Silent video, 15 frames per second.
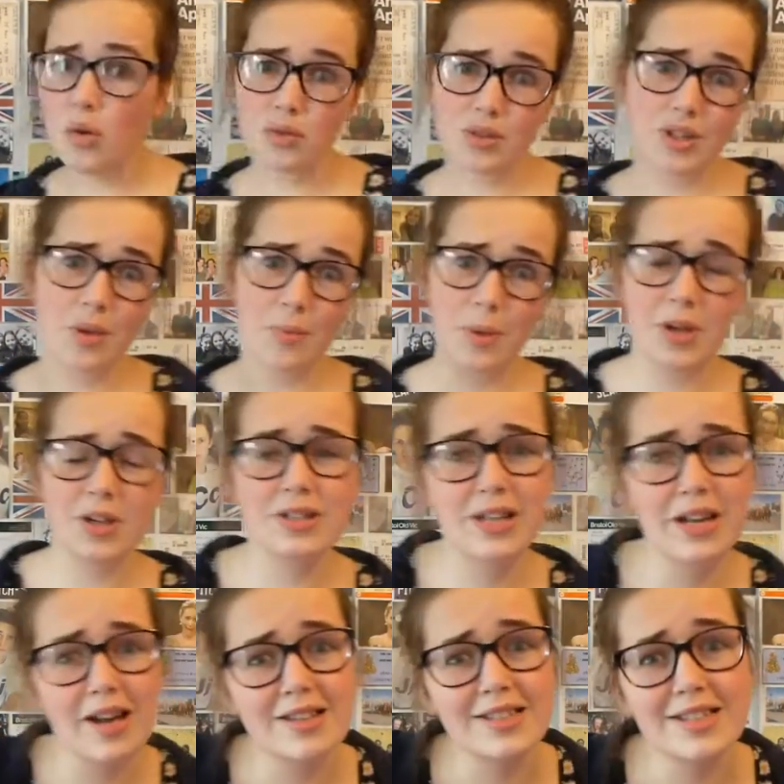Also, because
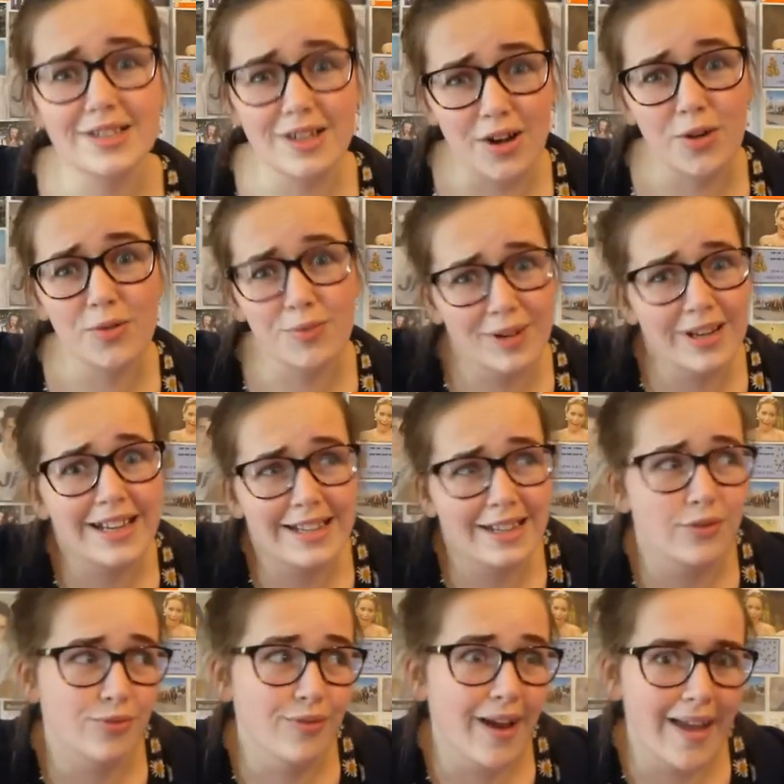glasses are
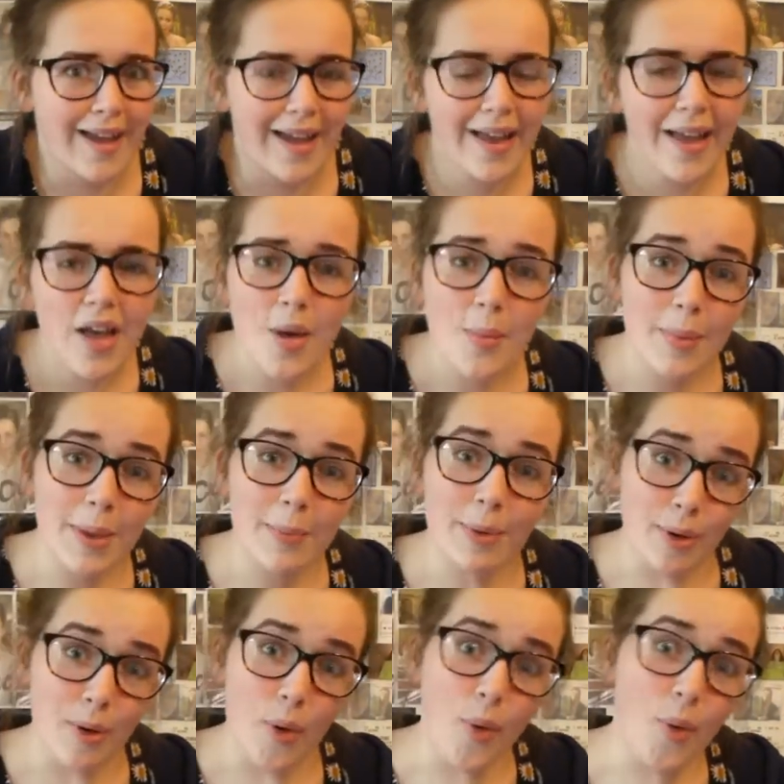really rare,
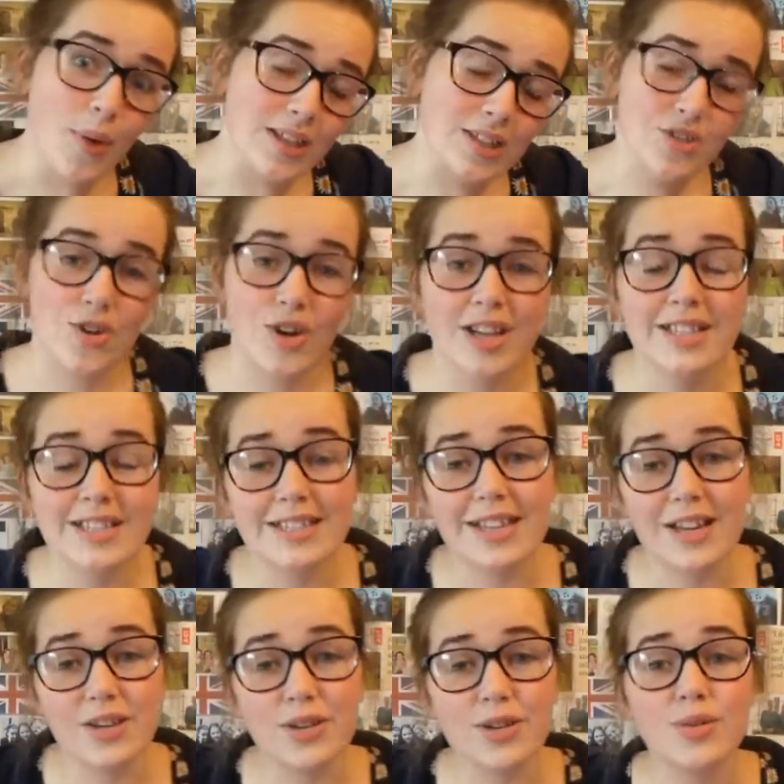people are always trying to
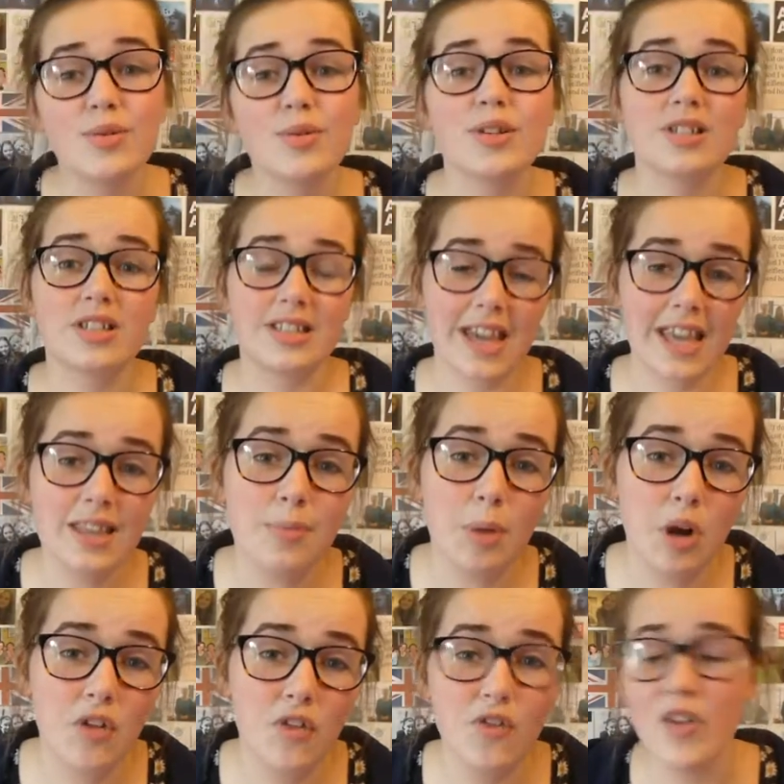tell you to take them
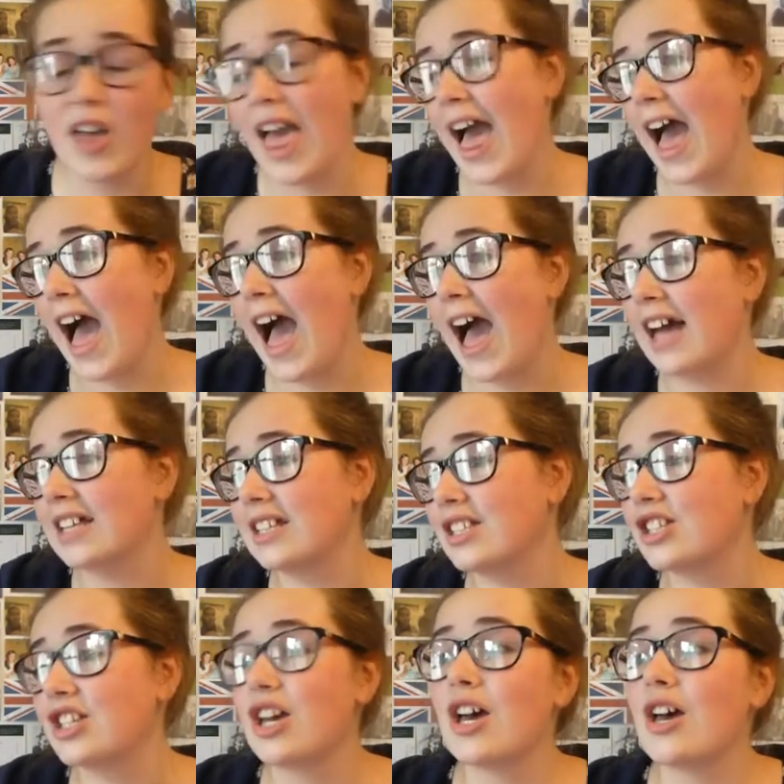off
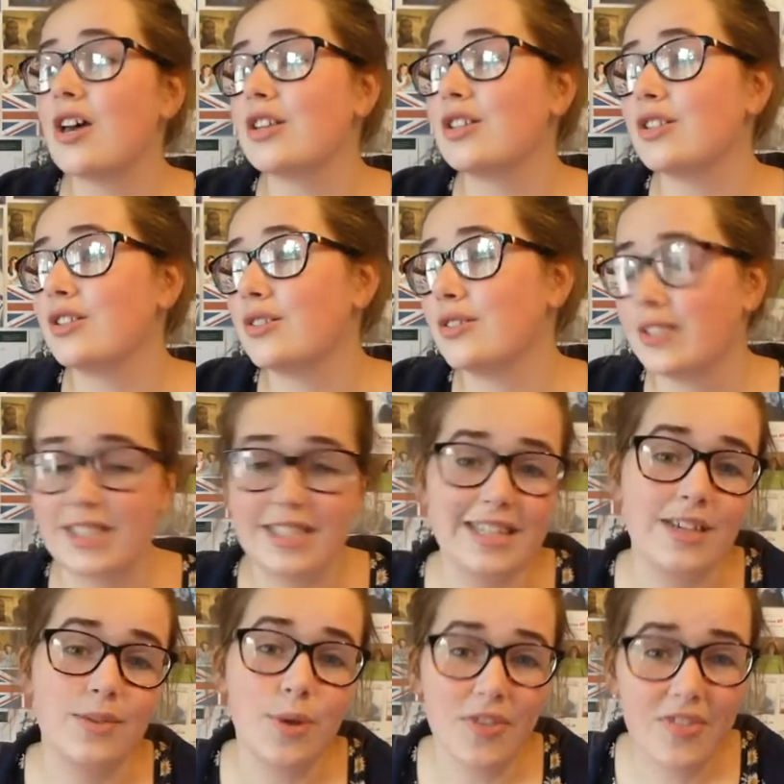and
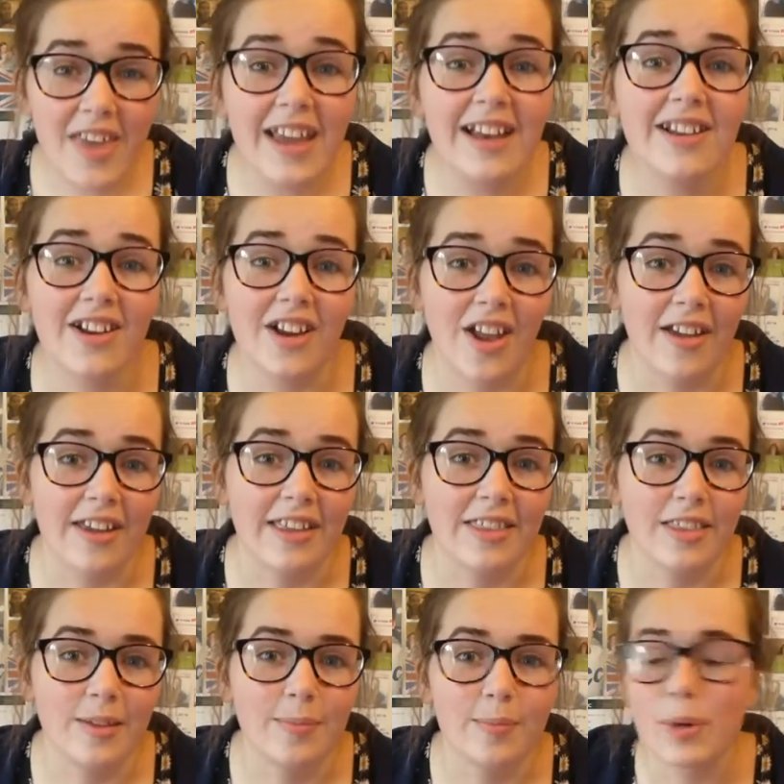see what they look like
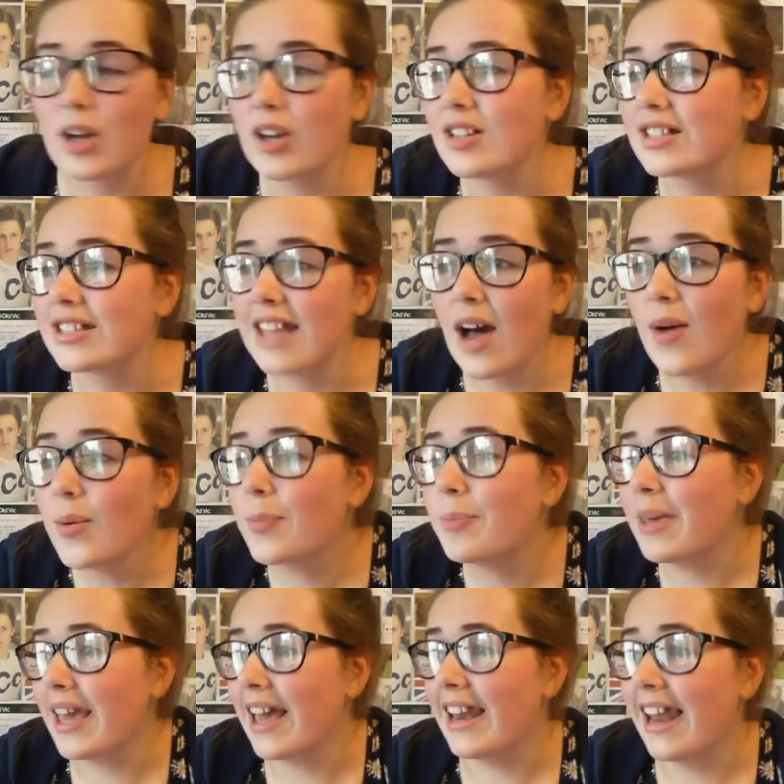in them, because that would
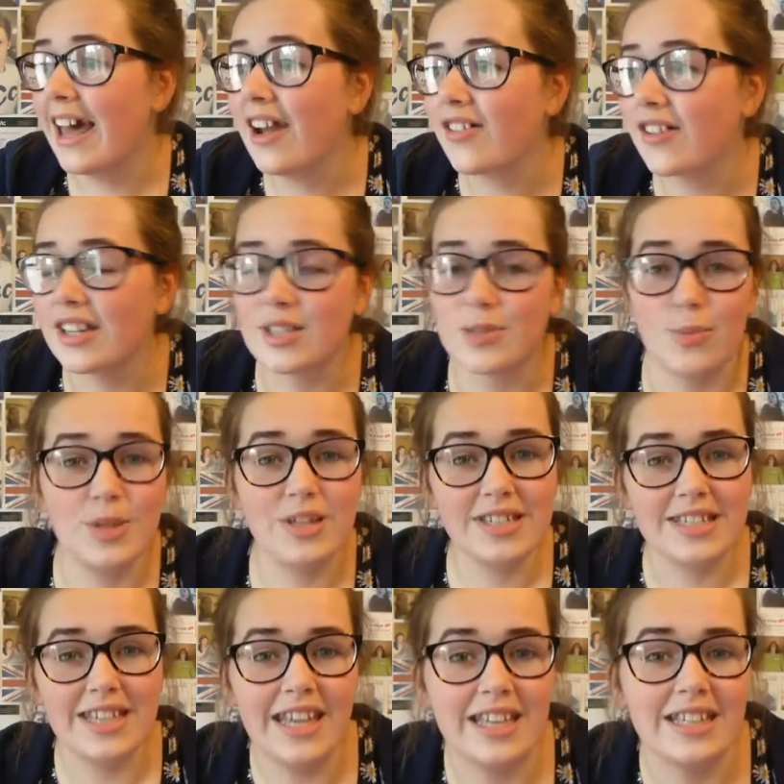be hilarious,
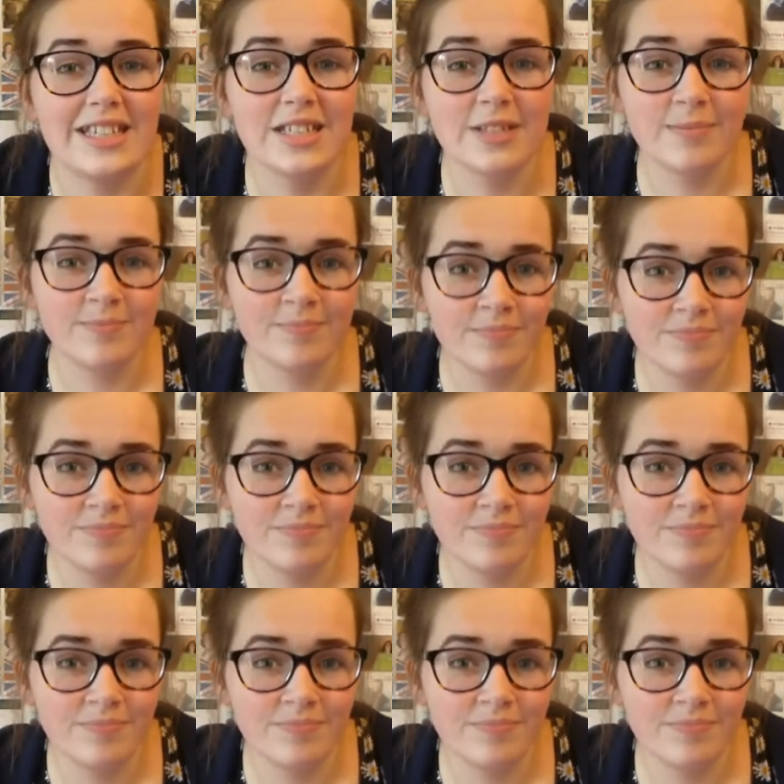wouldn't it?